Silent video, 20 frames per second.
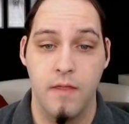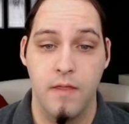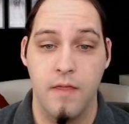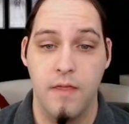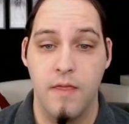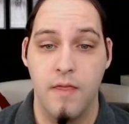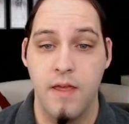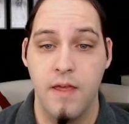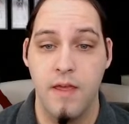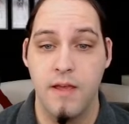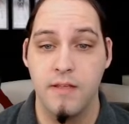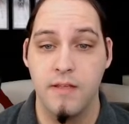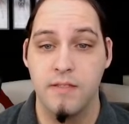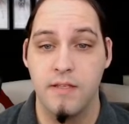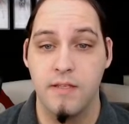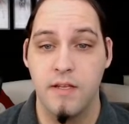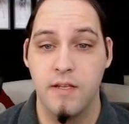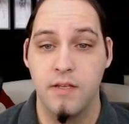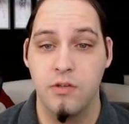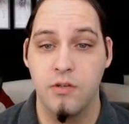
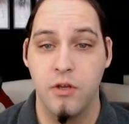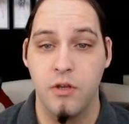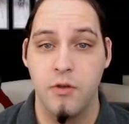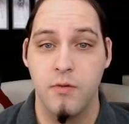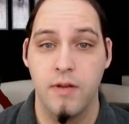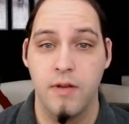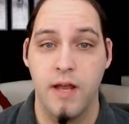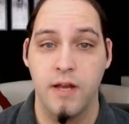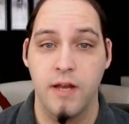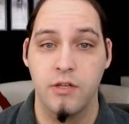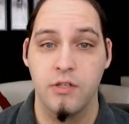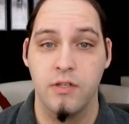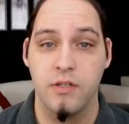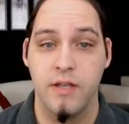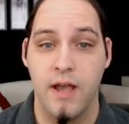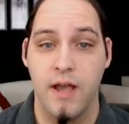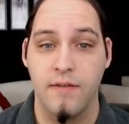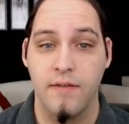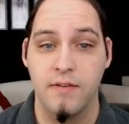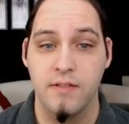this is all you would actually
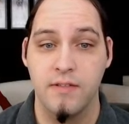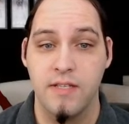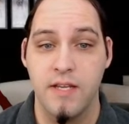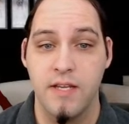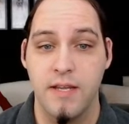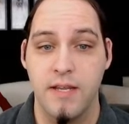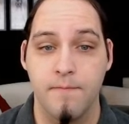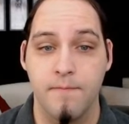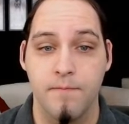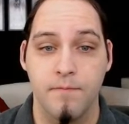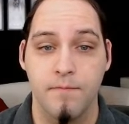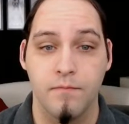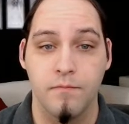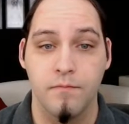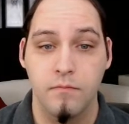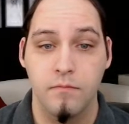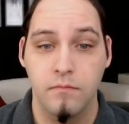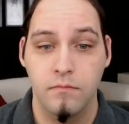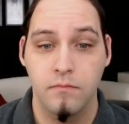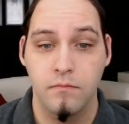have to see.
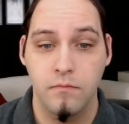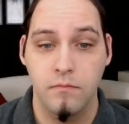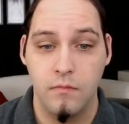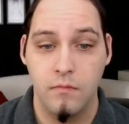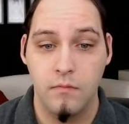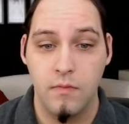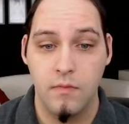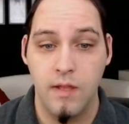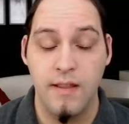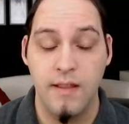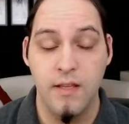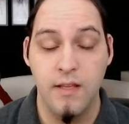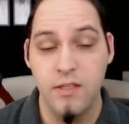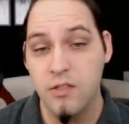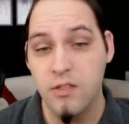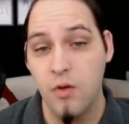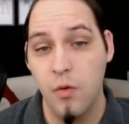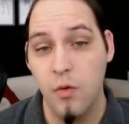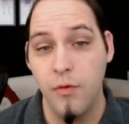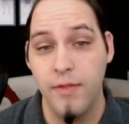This is
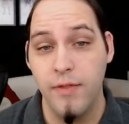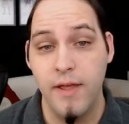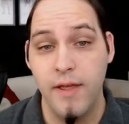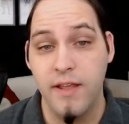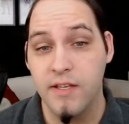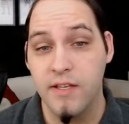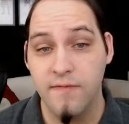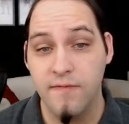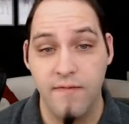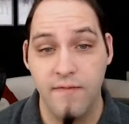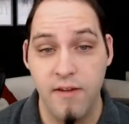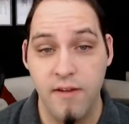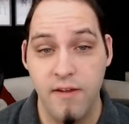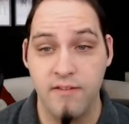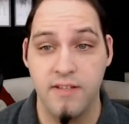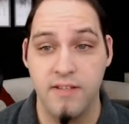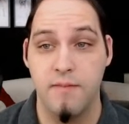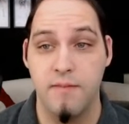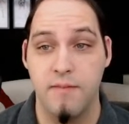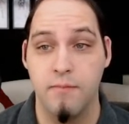the whole thing. It's very
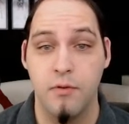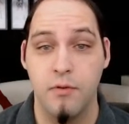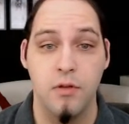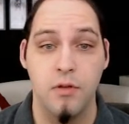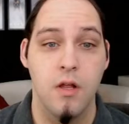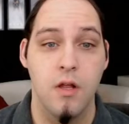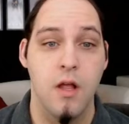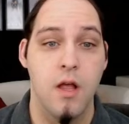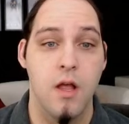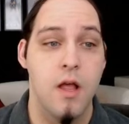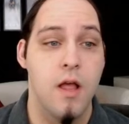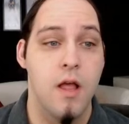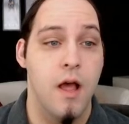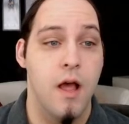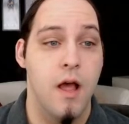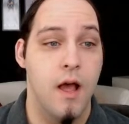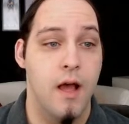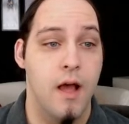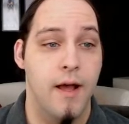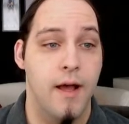simple.
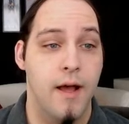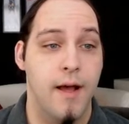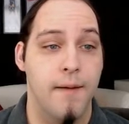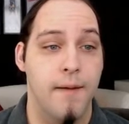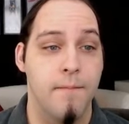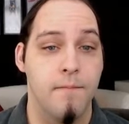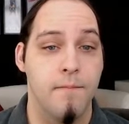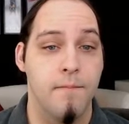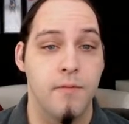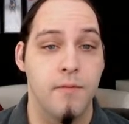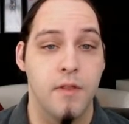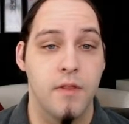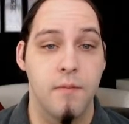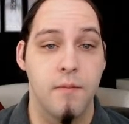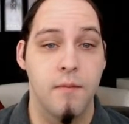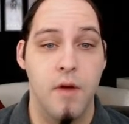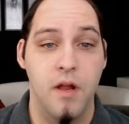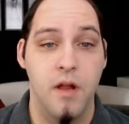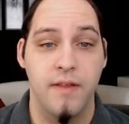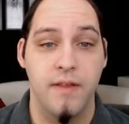The
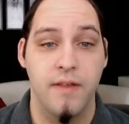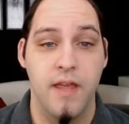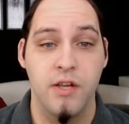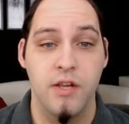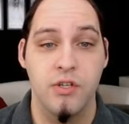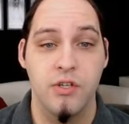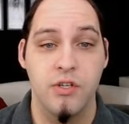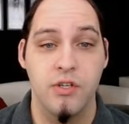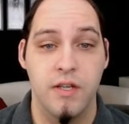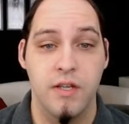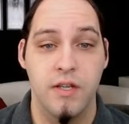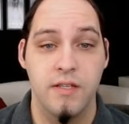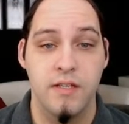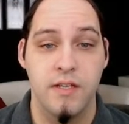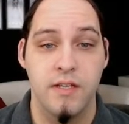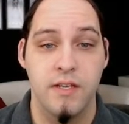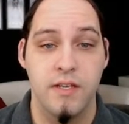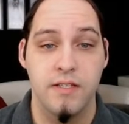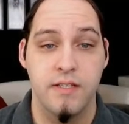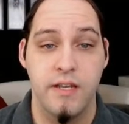modification list
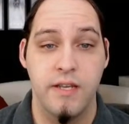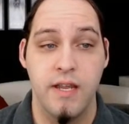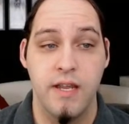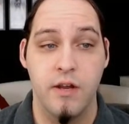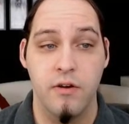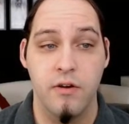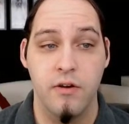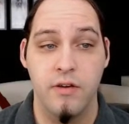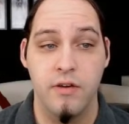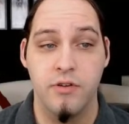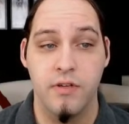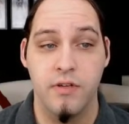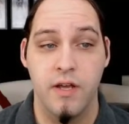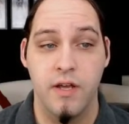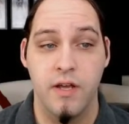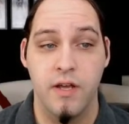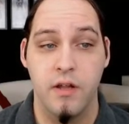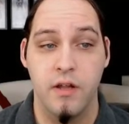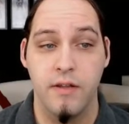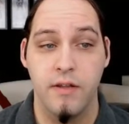is here, as you can
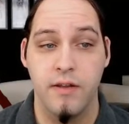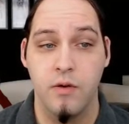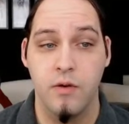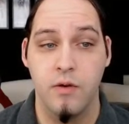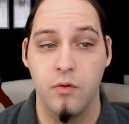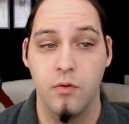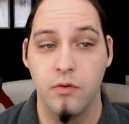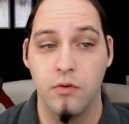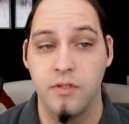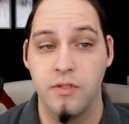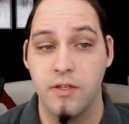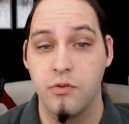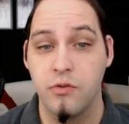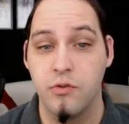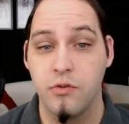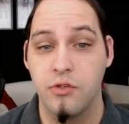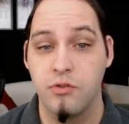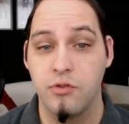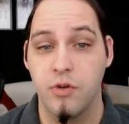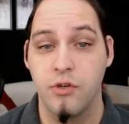tell, and it holds
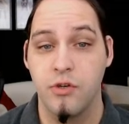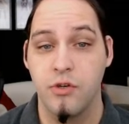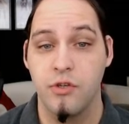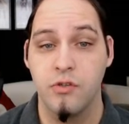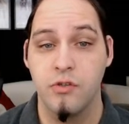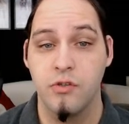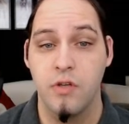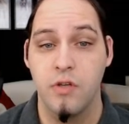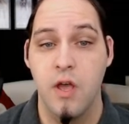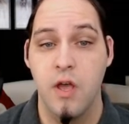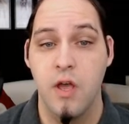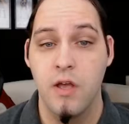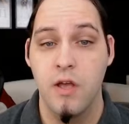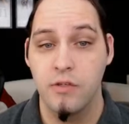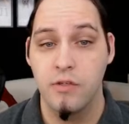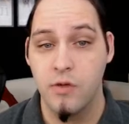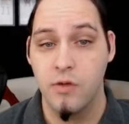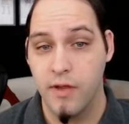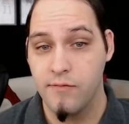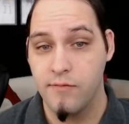those structures.
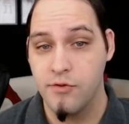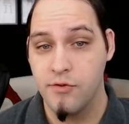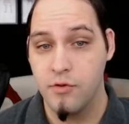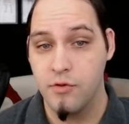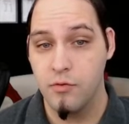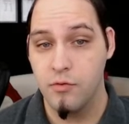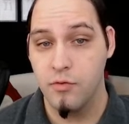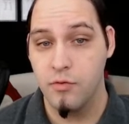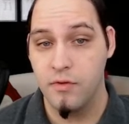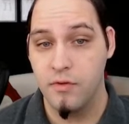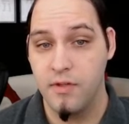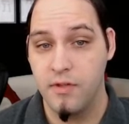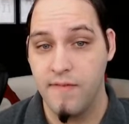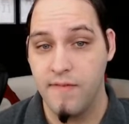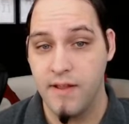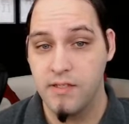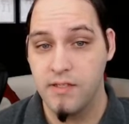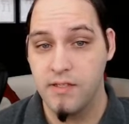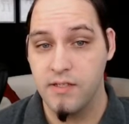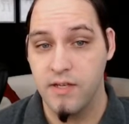So it gives you
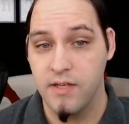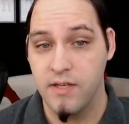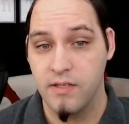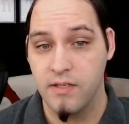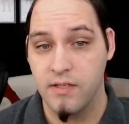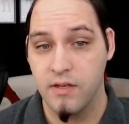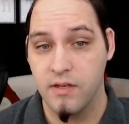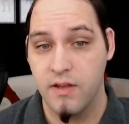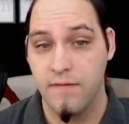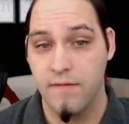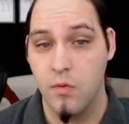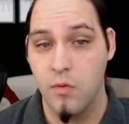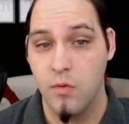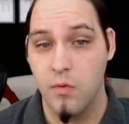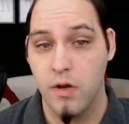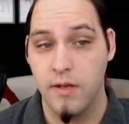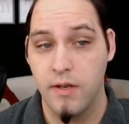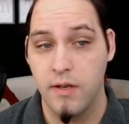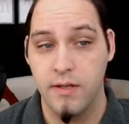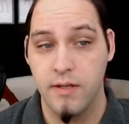defense, and it's going to give you
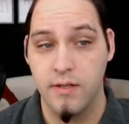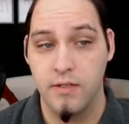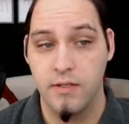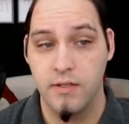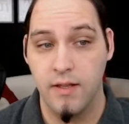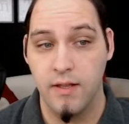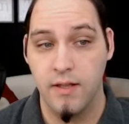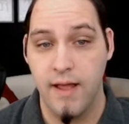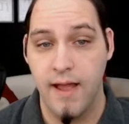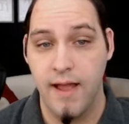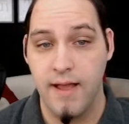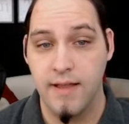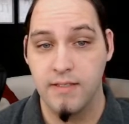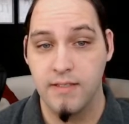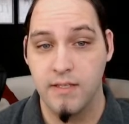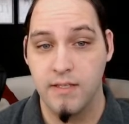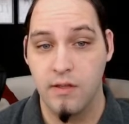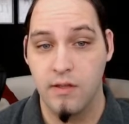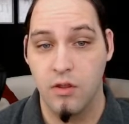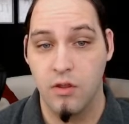1, and it's going to last
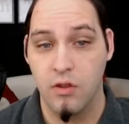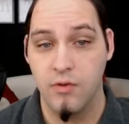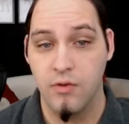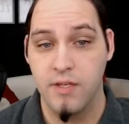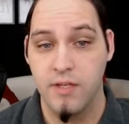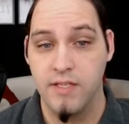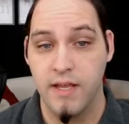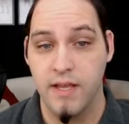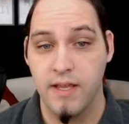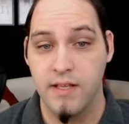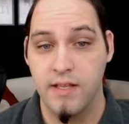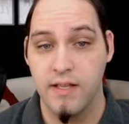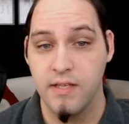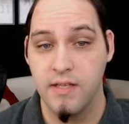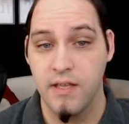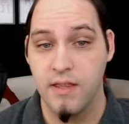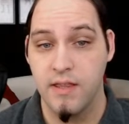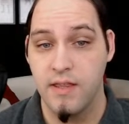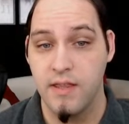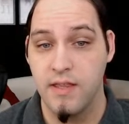3 seconds,
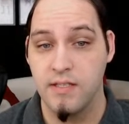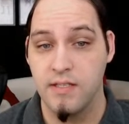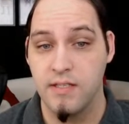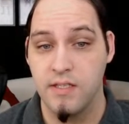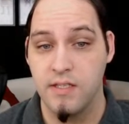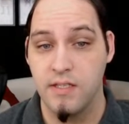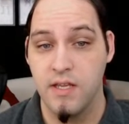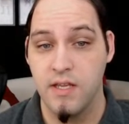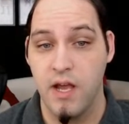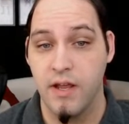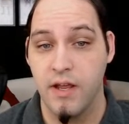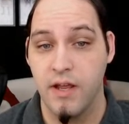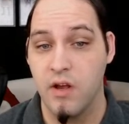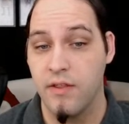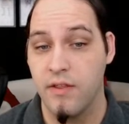and this is the icon